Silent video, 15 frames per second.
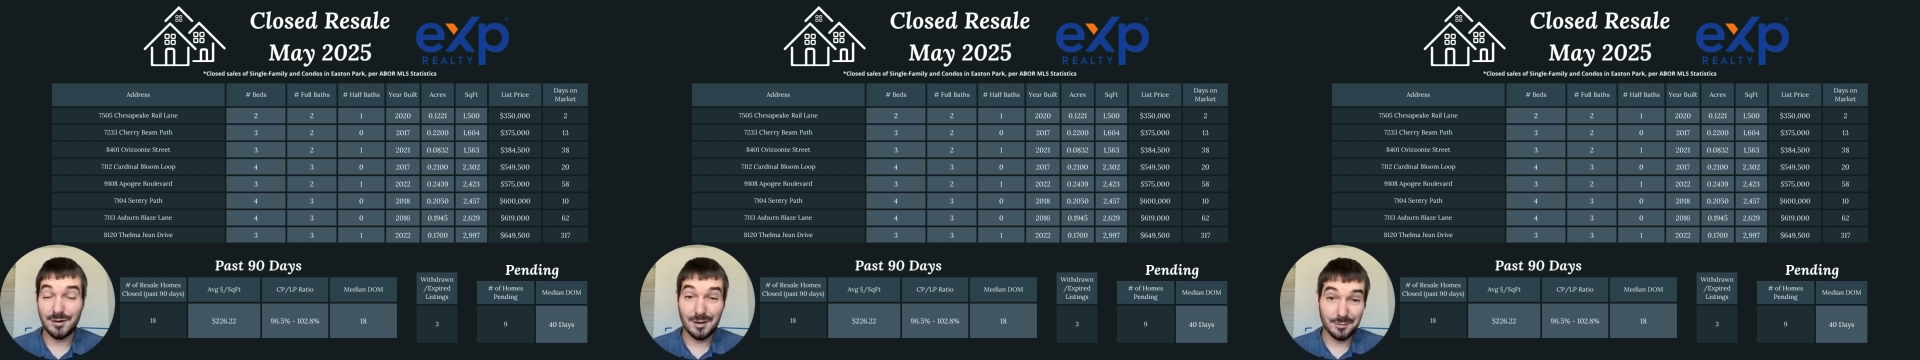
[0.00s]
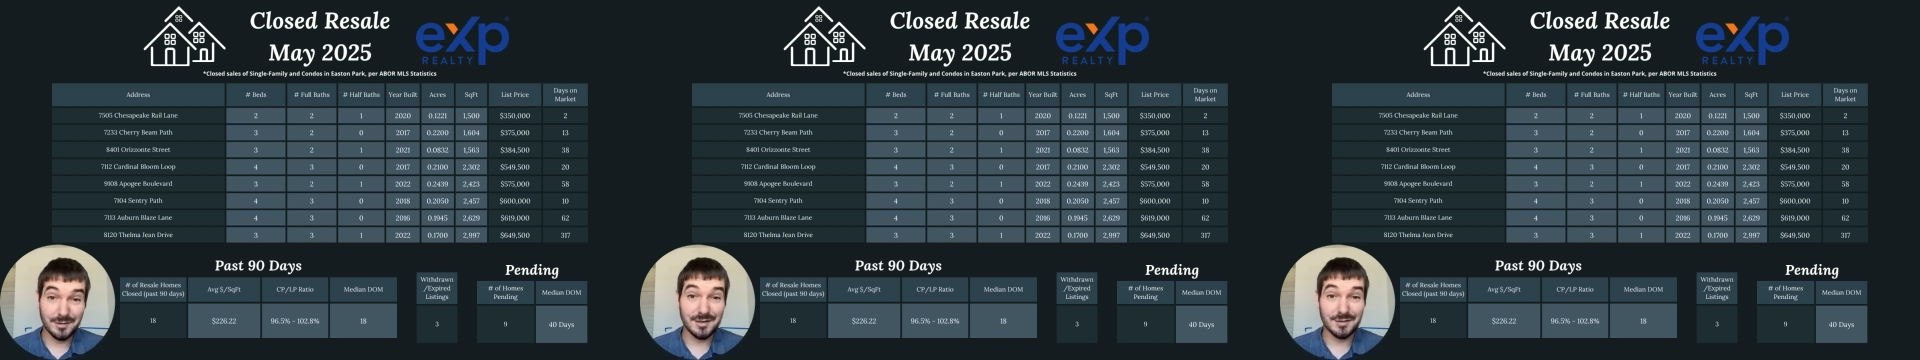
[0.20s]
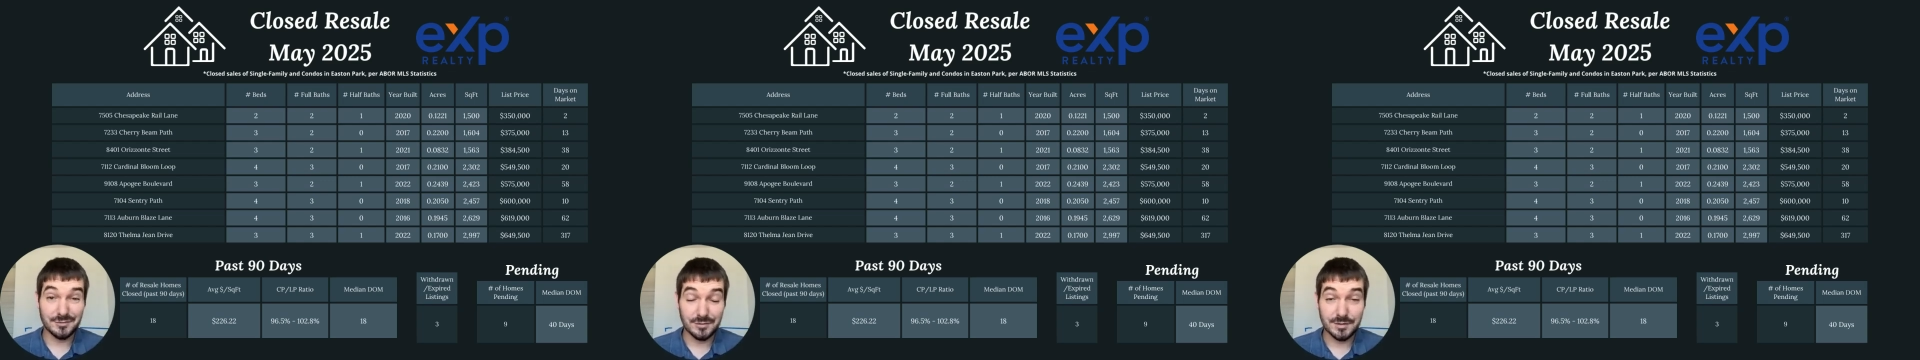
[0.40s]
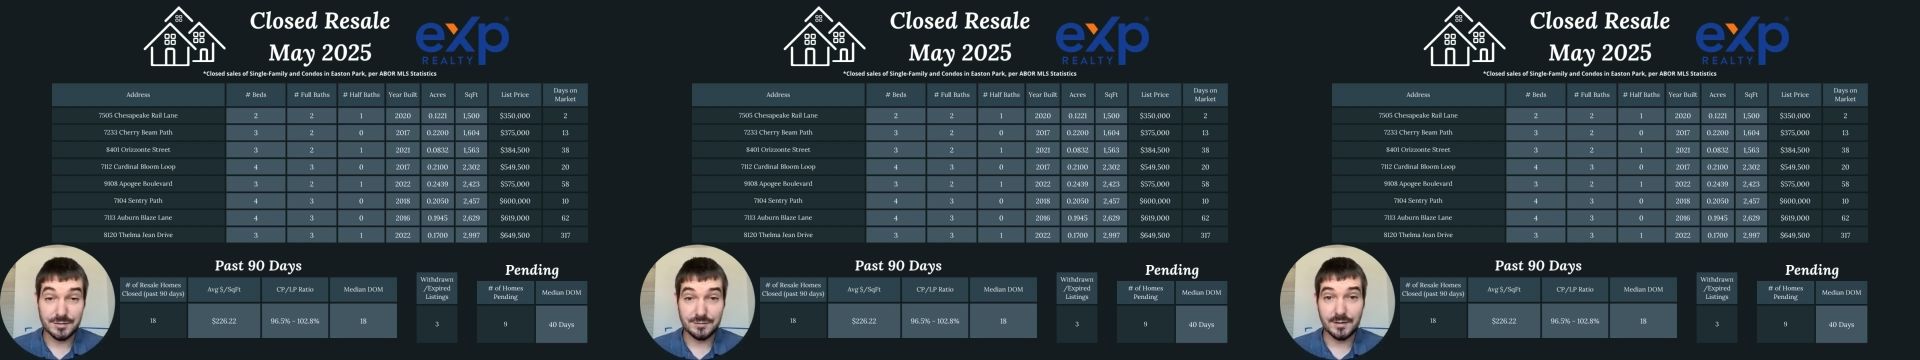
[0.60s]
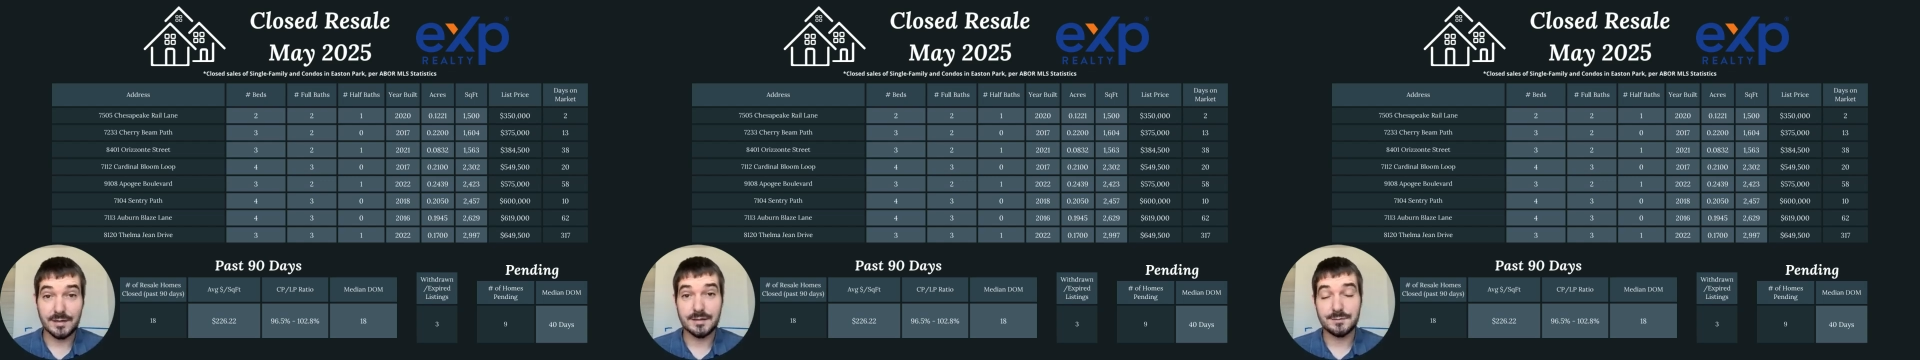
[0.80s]
probably
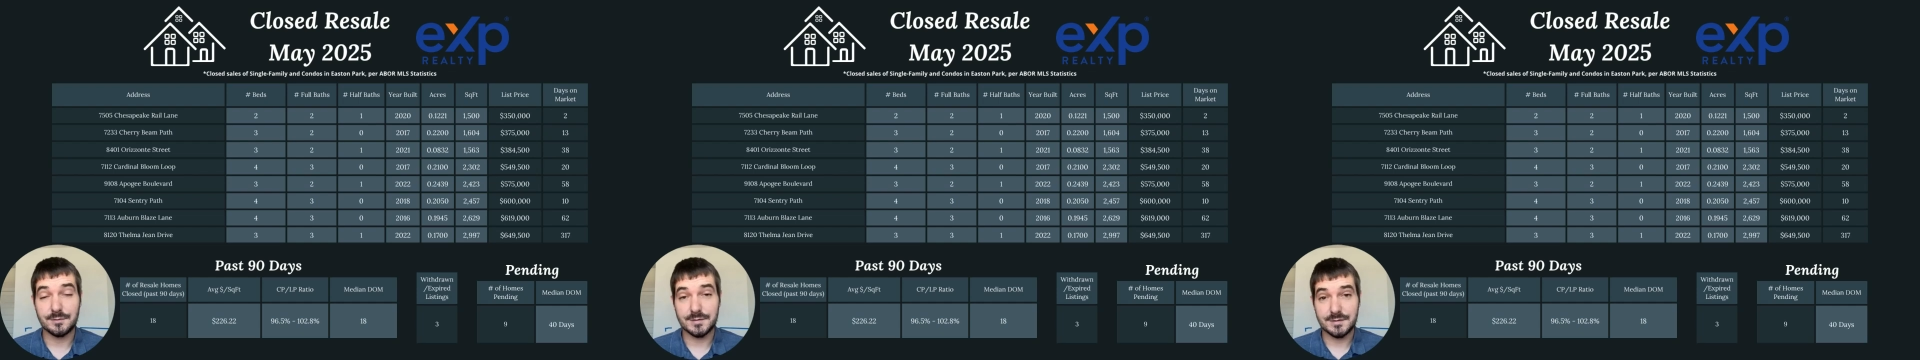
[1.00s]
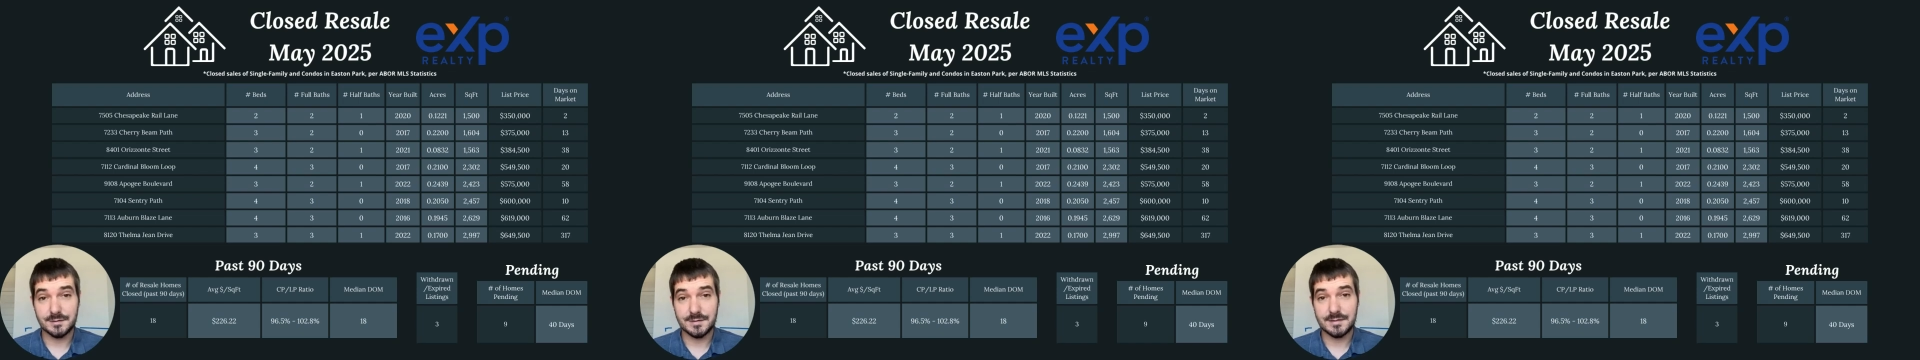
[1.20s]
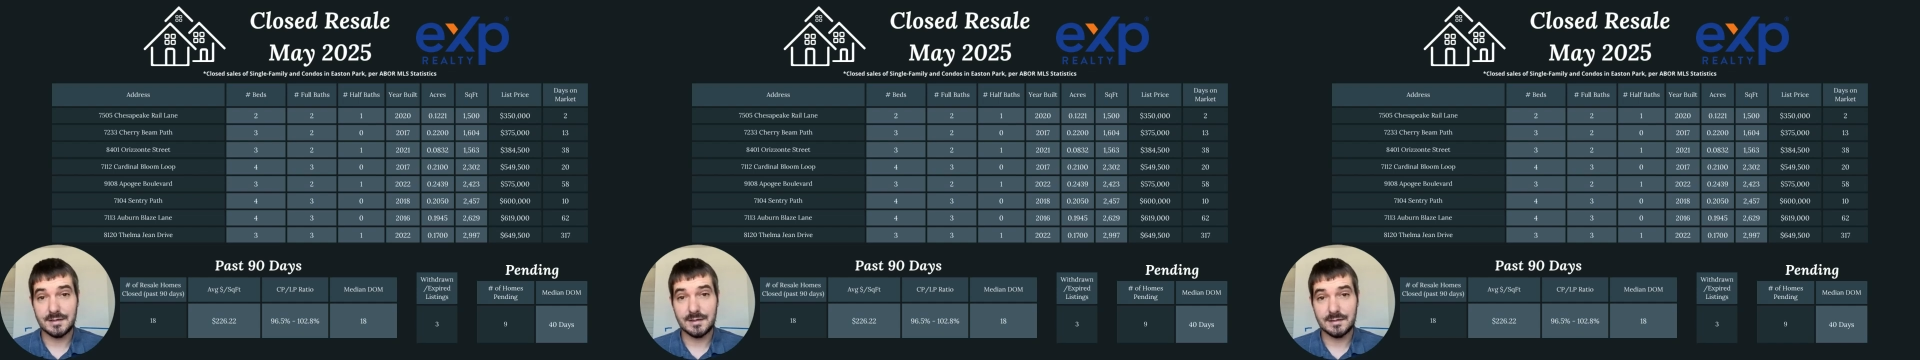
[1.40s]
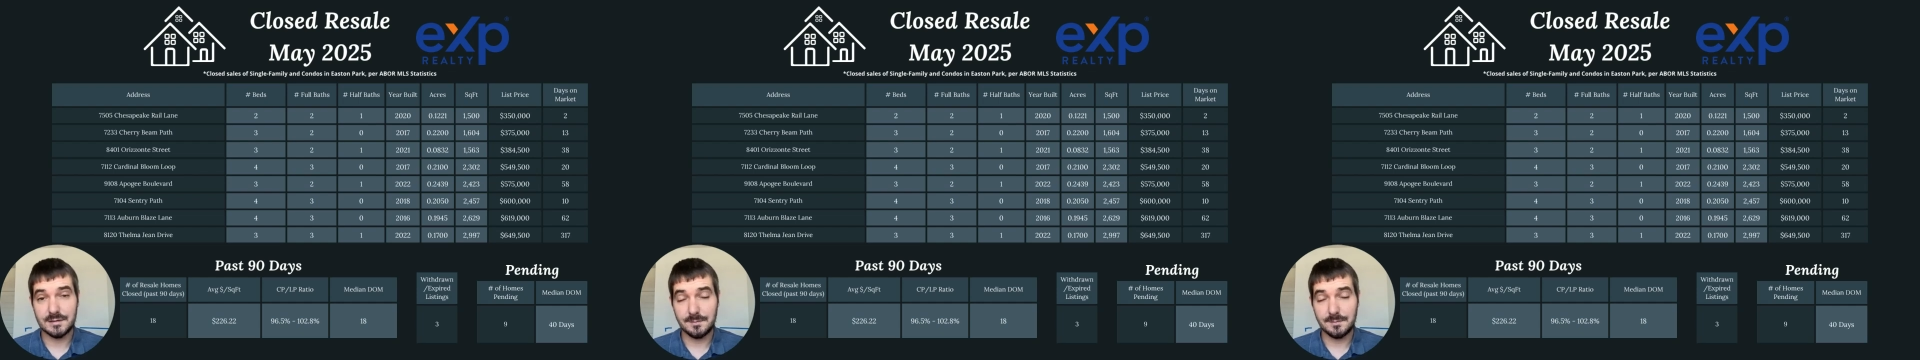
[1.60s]
interest rates, we're still seeing